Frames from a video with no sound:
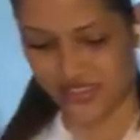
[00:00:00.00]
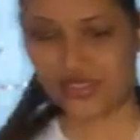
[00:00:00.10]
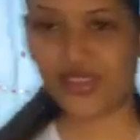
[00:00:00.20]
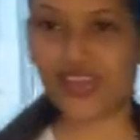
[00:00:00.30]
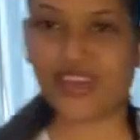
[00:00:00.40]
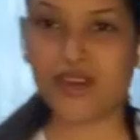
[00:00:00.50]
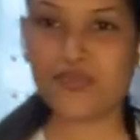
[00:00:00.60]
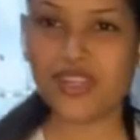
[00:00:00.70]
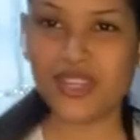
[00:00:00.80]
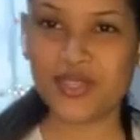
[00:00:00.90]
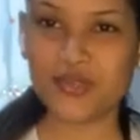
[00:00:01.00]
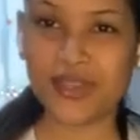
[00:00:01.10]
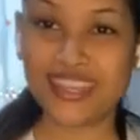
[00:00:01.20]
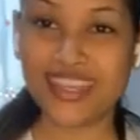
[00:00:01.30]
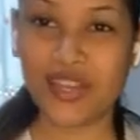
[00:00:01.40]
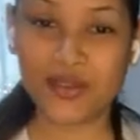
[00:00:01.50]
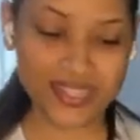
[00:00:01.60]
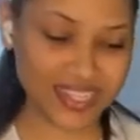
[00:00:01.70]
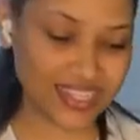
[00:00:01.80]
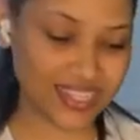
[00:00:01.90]
So I am going to use my taco
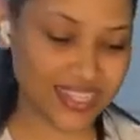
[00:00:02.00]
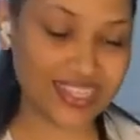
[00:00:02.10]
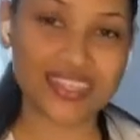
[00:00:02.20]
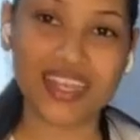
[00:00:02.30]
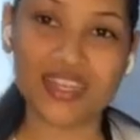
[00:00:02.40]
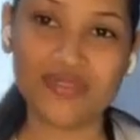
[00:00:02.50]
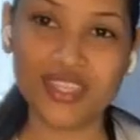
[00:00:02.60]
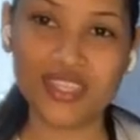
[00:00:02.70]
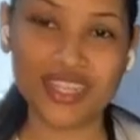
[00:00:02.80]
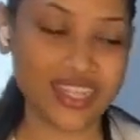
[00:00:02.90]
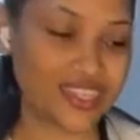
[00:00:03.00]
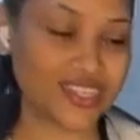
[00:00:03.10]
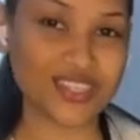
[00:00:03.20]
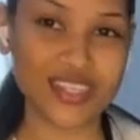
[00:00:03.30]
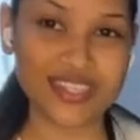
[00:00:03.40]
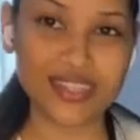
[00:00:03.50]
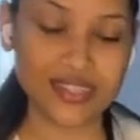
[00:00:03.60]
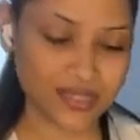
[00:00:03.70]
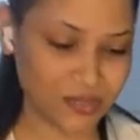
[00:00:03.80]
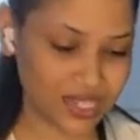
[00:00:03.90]
seasoning inside of the chicken in just a
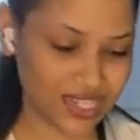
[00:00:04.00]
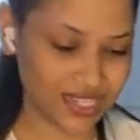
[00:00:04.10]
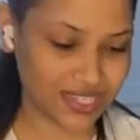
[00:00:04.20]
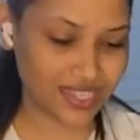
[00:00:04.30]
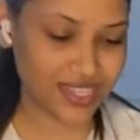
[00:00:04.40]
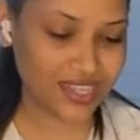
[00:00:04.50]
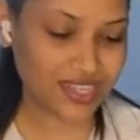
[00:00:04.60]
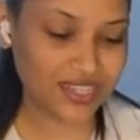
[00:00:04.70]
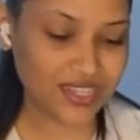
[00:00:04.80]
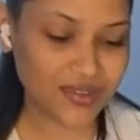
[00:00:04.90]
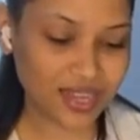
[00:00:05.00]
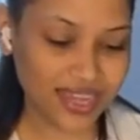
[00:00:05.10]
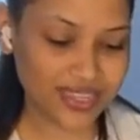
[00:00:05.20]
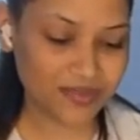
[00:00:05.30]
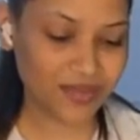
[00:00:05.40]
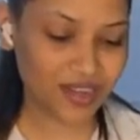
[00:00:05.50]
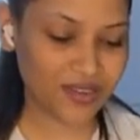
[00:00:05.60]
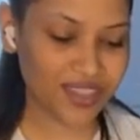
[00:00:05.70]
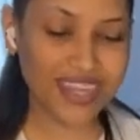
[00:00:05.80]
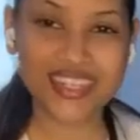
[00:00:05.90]
little minute. So now, guys,
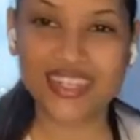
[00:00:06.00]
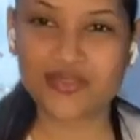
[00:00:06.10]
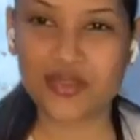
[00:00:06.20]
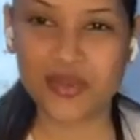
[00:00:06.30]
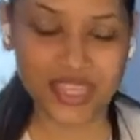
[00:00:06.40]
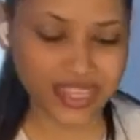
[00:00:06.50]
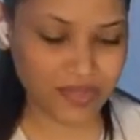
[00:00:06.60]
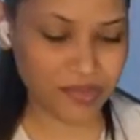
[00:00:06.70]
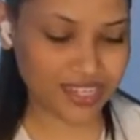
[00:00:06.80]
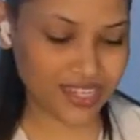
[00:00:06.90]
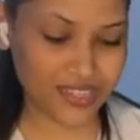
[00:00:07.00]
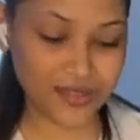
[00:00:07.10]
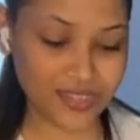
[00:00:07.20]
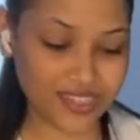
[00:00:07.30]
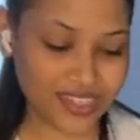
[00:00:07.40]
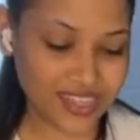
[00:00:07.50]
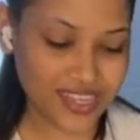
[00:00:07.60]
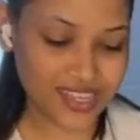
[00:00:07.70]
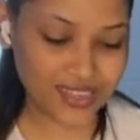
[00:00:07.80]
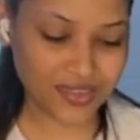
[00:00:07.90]
about that giveaway, let me tell you
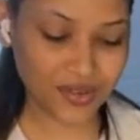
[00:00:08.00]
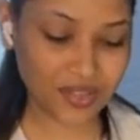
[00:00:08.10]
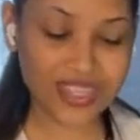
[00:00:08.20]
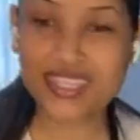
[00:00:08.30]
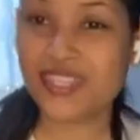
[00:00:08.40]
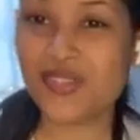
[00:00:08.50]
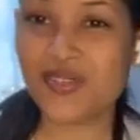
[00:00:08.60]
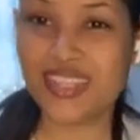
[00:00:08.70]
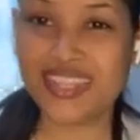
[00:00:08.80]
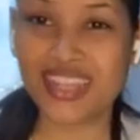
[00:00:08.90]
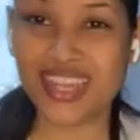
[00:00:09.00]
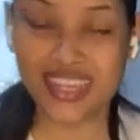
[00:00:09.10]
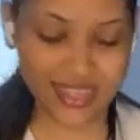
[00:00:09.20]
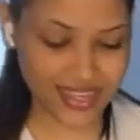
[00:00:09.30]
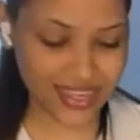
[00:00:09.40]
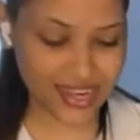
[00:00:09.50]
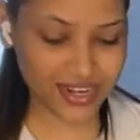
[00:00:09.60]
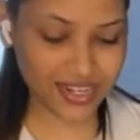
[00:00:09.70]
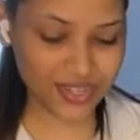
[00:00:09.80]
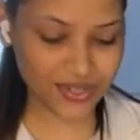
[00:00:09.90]
all you need to do is like
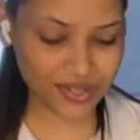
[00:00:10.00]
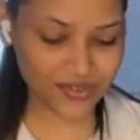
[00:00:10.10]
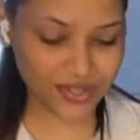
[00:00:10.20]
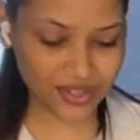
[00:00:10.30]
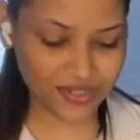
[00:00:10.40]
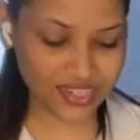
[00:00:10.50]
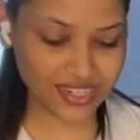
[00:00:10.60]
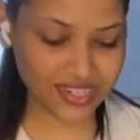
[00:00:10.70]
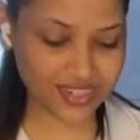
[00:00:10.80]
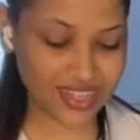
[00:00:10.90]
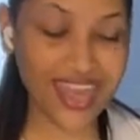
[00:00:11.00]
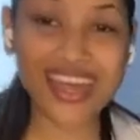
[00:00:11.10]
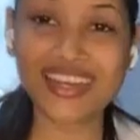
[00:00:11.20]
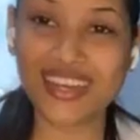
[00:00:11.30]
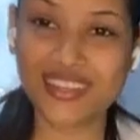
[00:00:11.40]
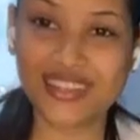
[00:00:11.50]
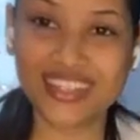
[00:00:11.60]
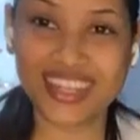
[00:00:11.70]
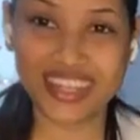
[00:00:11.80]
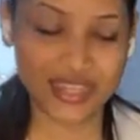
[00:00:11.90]
Erica's Joyful Oven, Hand Arnold,
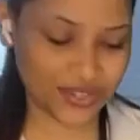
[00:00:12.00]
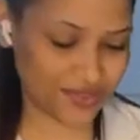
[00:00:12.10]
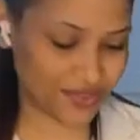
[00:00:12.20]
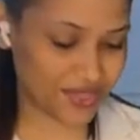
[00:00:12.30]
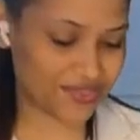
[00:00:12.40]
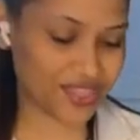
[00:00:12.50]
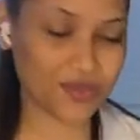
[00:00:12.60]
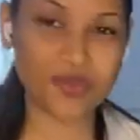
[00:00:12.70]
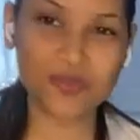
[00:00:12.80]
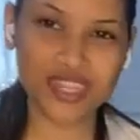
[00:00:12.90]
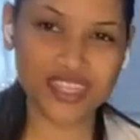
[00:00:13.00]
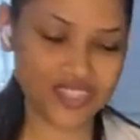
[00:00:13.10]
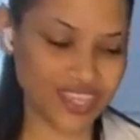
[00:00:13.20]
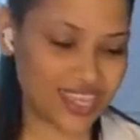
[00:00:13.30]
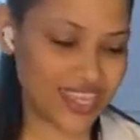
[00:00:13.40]
and Xtra Foods Facebook page.